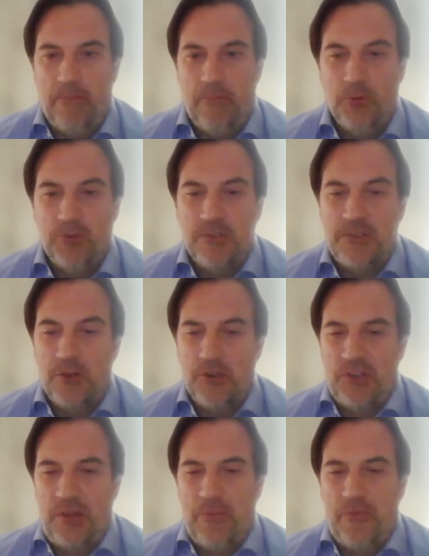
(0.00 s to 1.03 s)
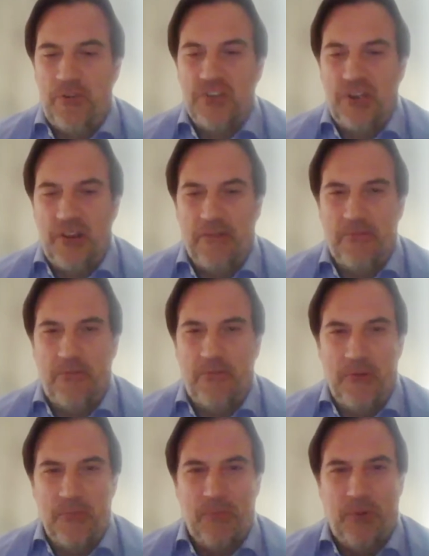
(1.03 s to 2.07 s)
Full disclosure, I'm originally a
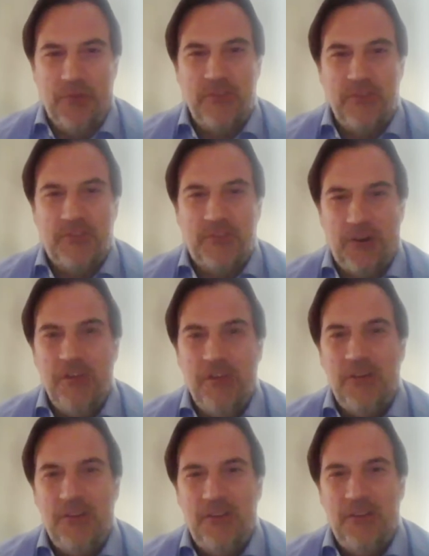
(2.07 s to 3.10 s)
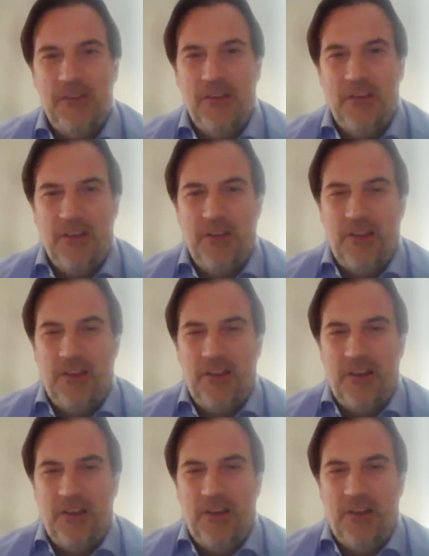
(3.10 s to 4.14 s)
foreign policy scholar,
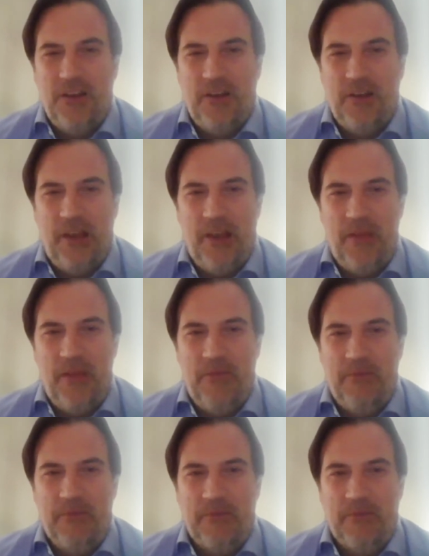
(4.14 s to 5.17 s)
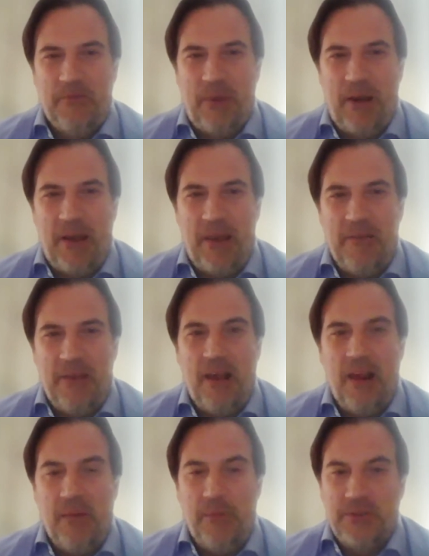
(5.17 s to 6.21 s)
and my
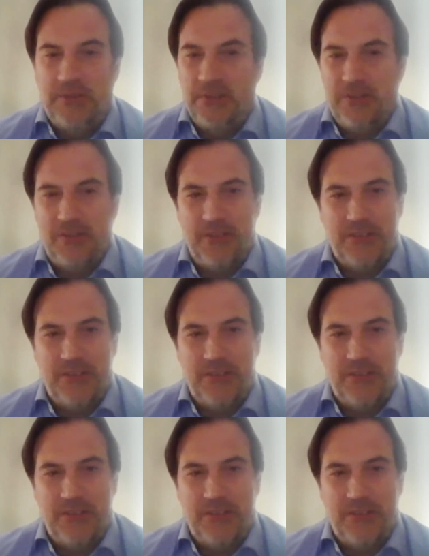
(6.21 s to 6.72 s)
element is